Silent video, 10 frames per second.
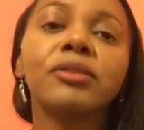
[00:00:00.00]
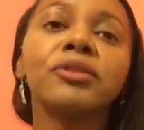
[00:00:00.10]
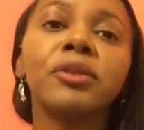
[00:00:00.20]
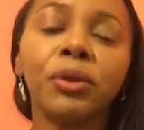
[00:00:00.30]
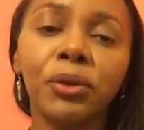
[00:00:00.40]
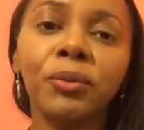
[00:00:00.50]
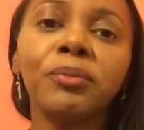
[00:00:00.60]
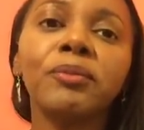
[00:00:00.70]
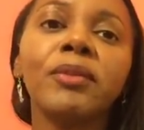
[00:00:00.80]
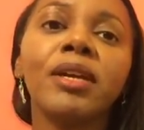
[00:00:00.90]
So
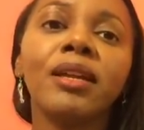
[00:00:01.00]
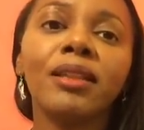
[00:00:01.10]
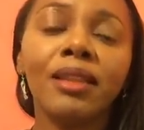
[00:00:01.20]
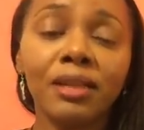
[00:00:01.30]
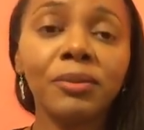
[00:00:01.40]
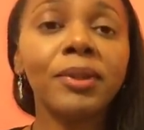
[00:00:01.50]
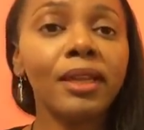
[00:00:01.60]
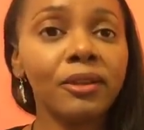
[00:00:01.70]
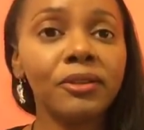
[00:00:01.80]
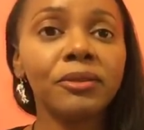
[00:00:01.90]
that's what the
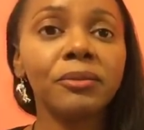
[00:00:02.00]
elder